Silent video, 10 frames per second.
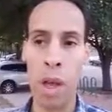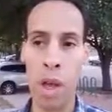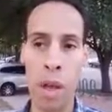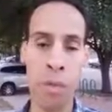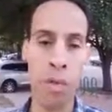
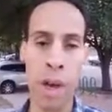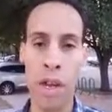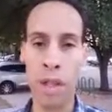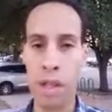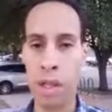and
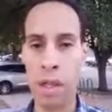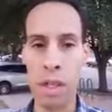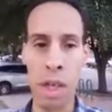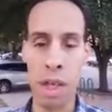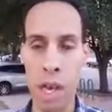provided,
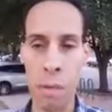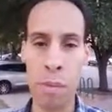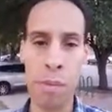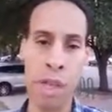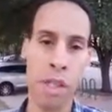copy
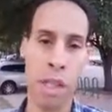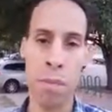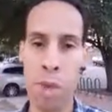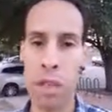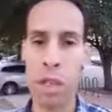and paste the
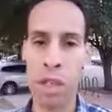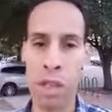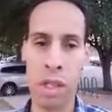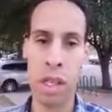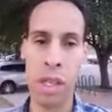same message
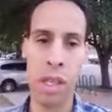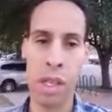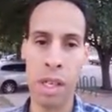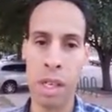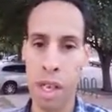just in case he
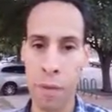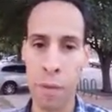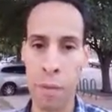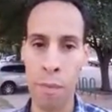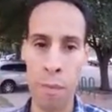didn't get it
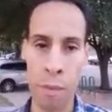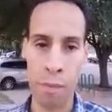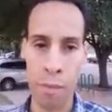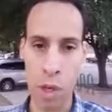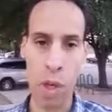from,
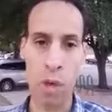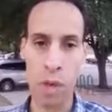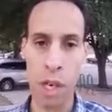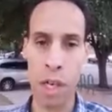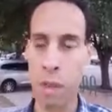
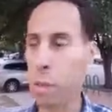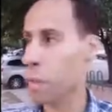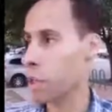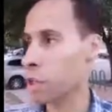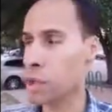sending him a
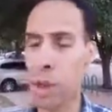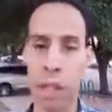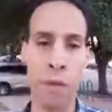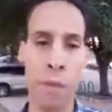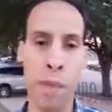message
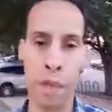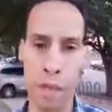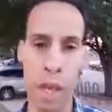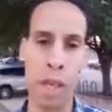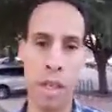directly from his
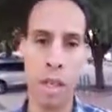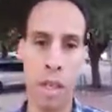site.